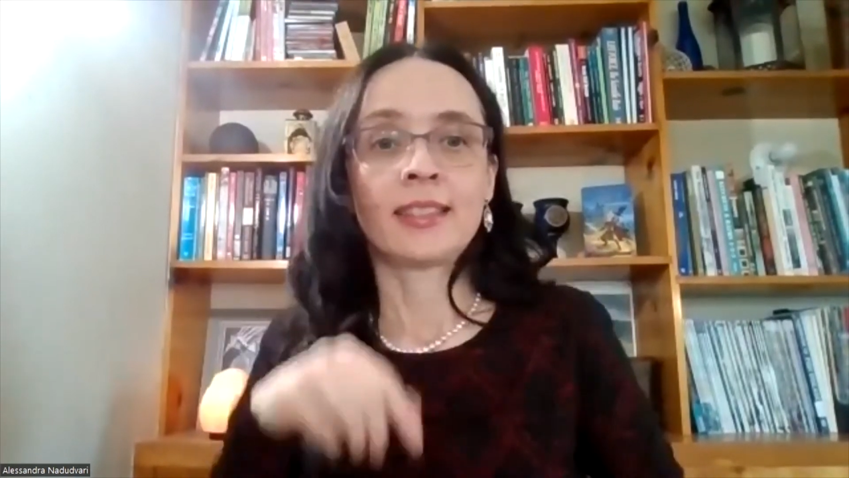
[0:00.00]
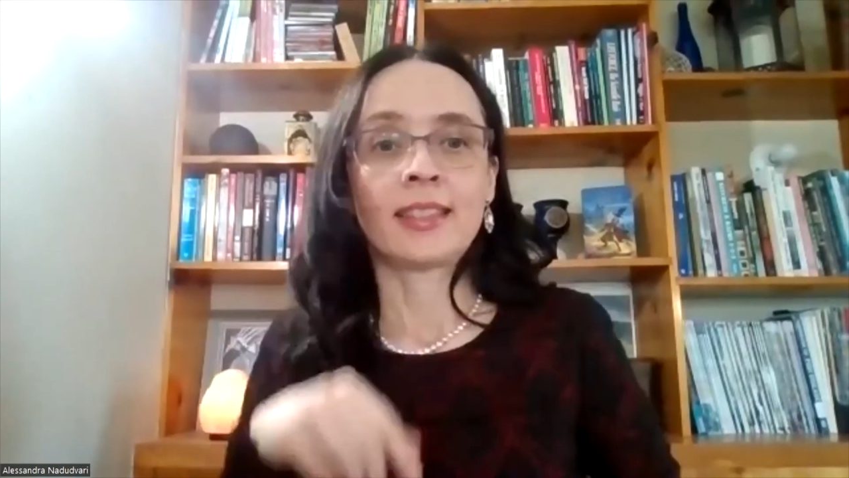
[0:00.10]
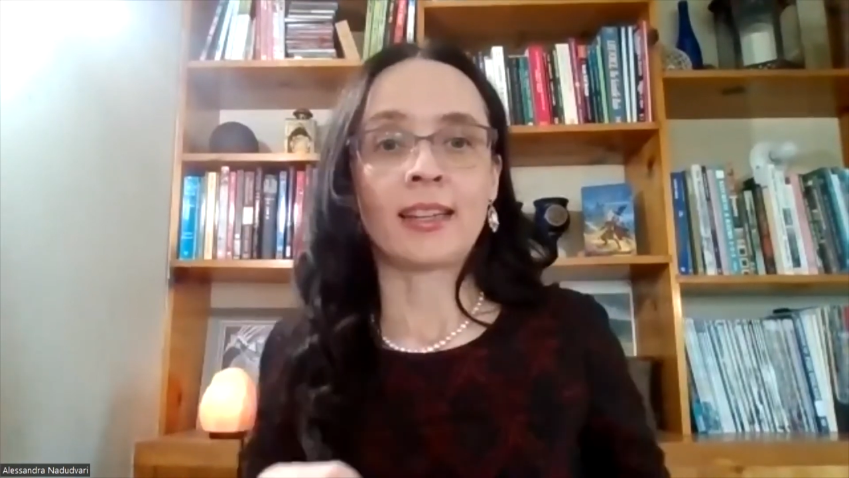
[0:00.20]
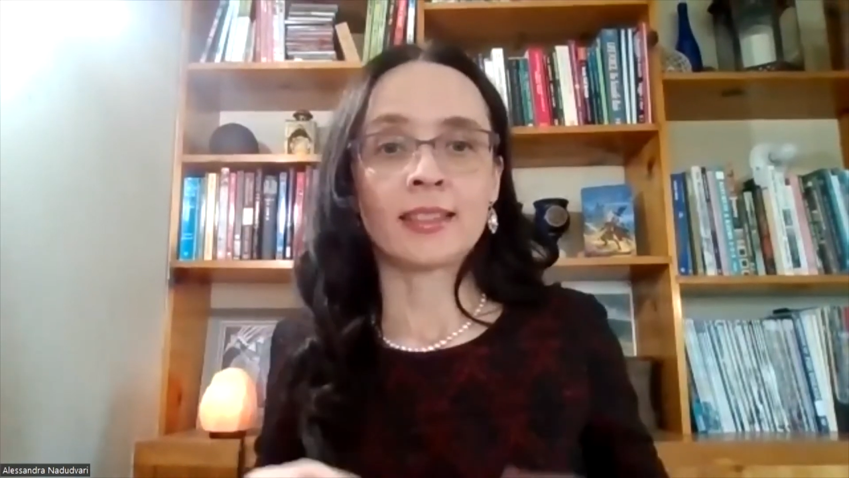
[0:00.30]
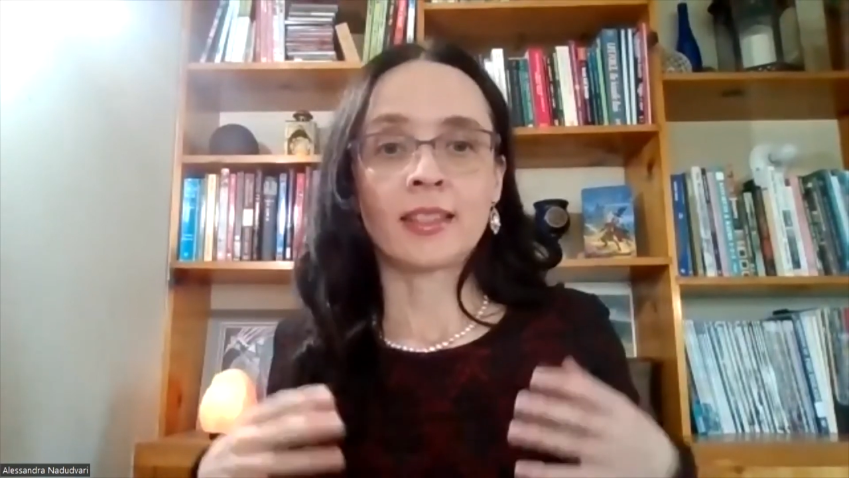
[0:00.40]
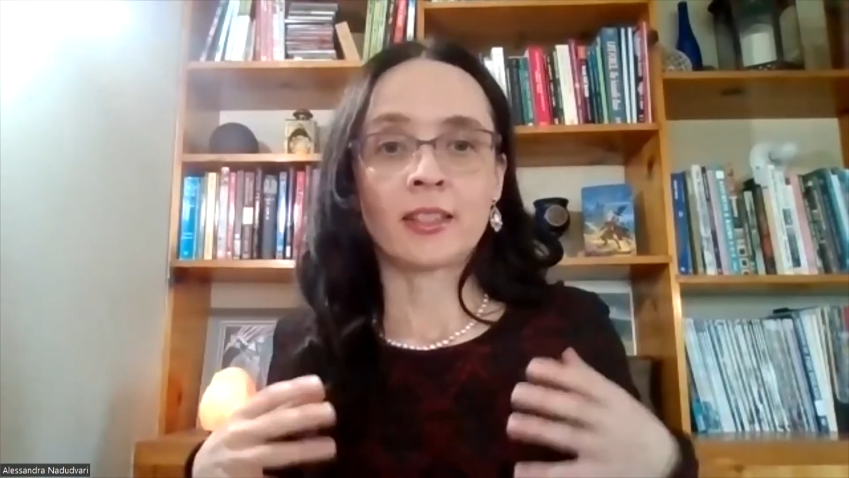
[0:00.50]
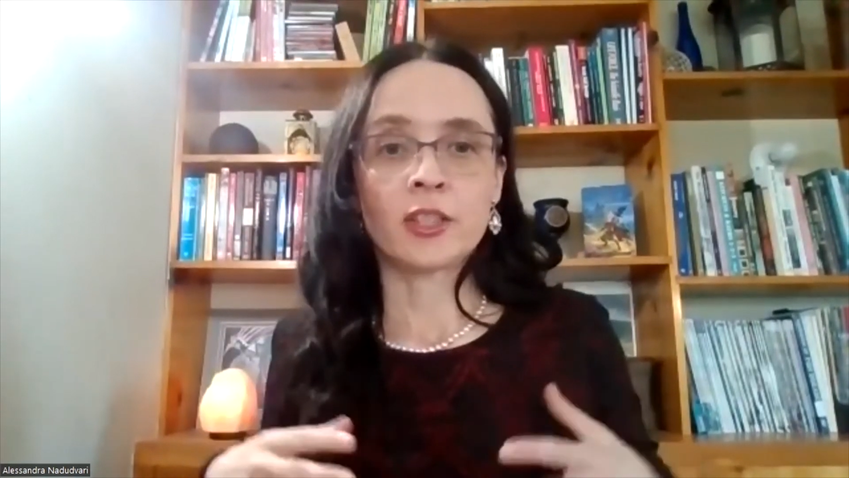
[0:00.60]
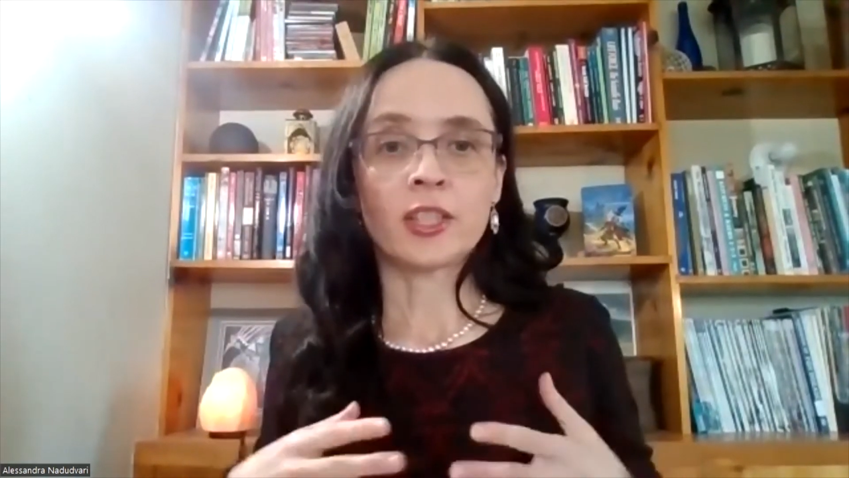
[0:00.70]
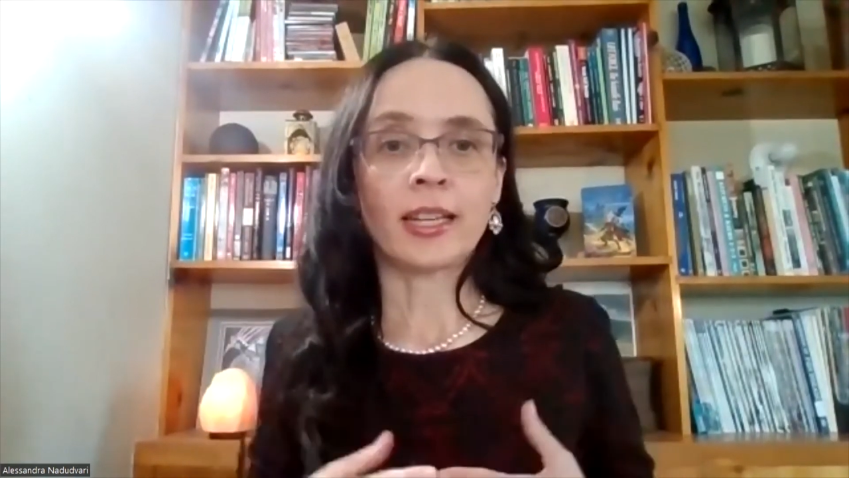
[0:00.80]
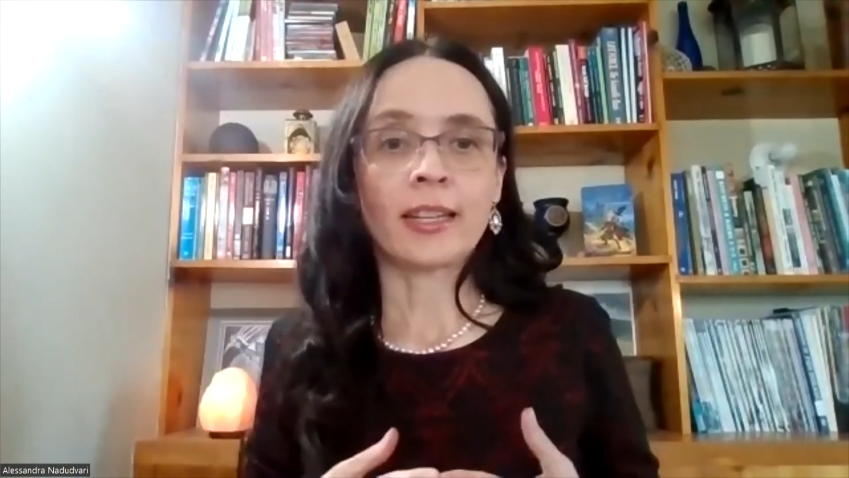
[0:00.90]
That's our
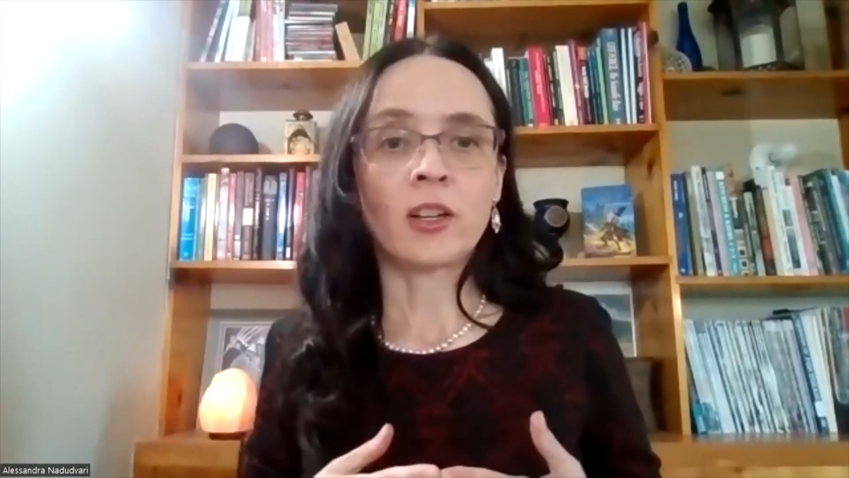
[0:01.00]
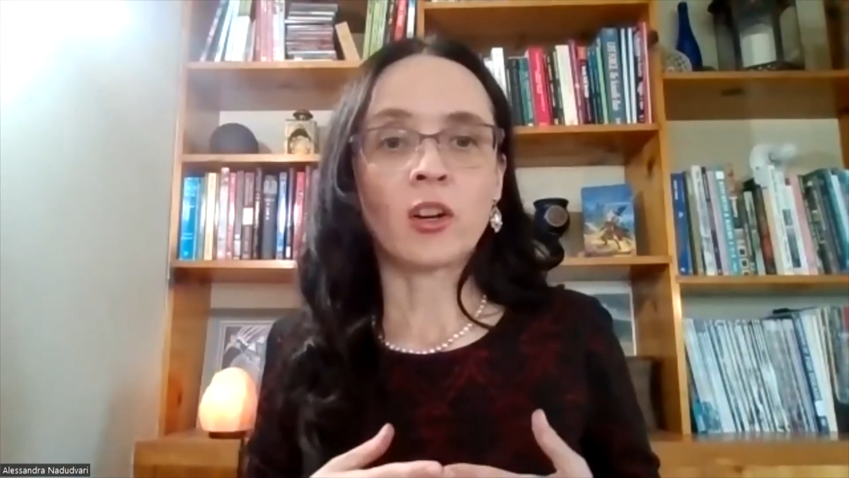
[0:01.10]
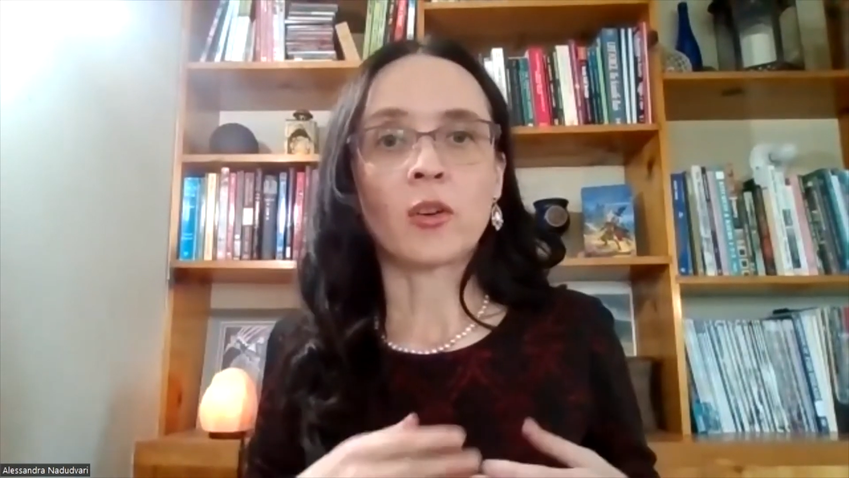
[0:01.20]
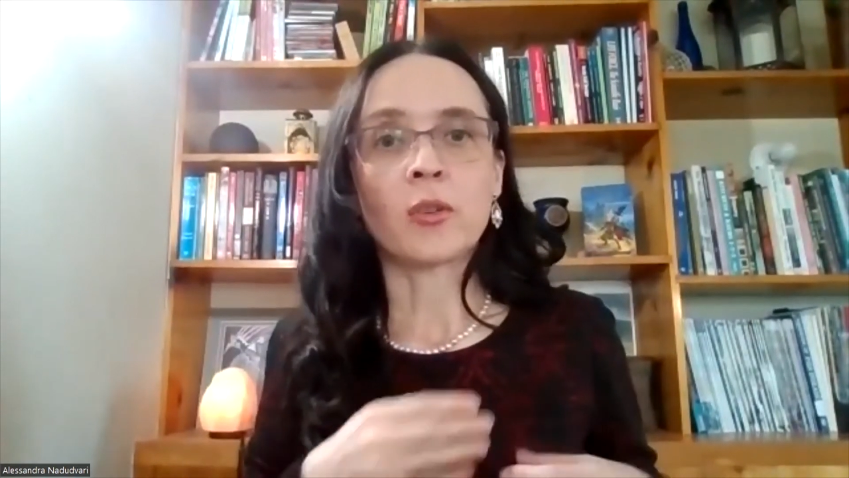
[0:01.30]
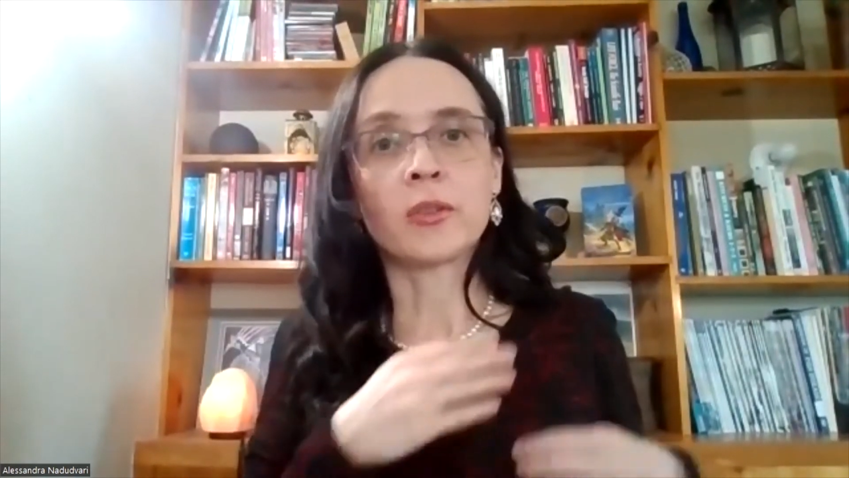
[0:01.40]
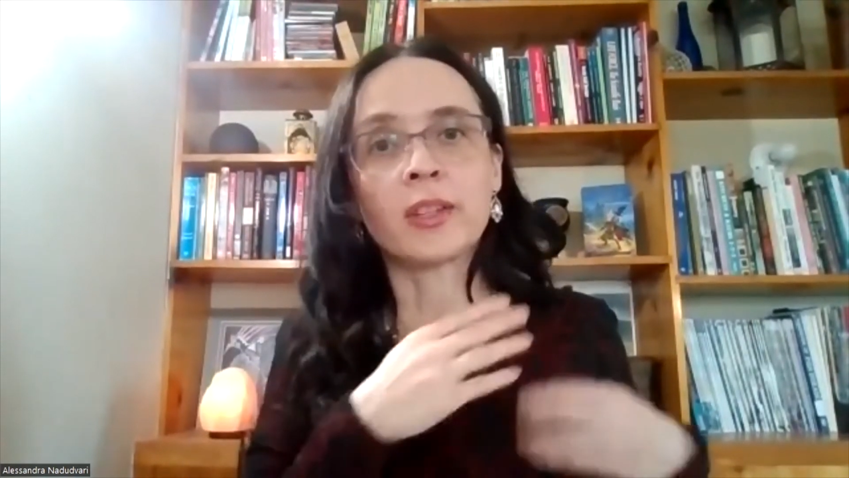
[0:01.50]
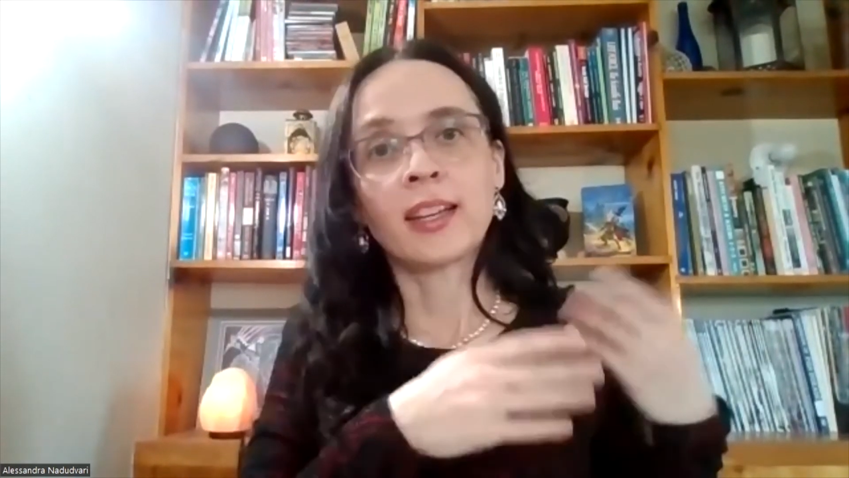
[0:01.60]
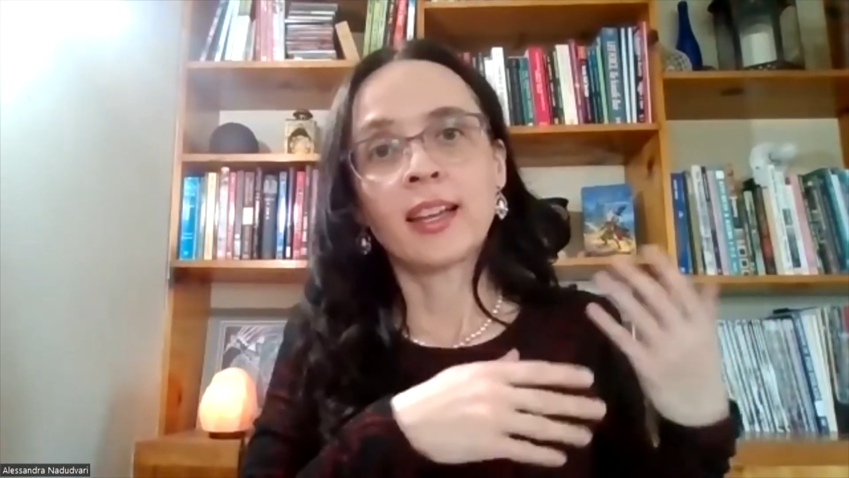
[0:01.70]
genetic code,